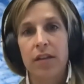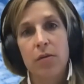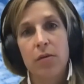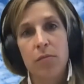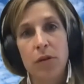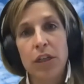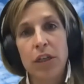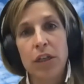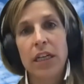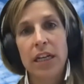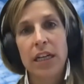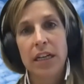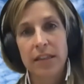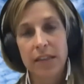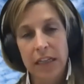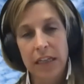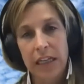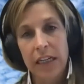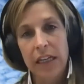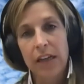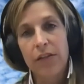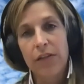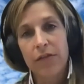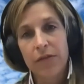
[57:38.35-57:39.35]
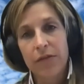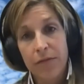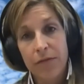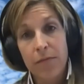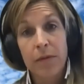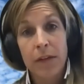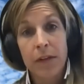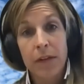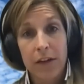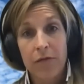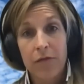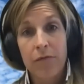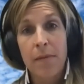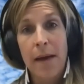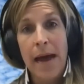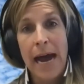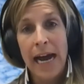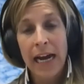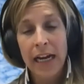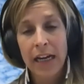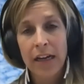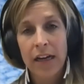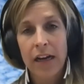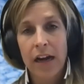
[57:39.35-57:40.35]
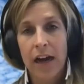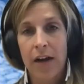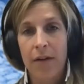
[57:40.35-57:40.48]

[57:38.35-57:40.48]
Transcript: community to give give back.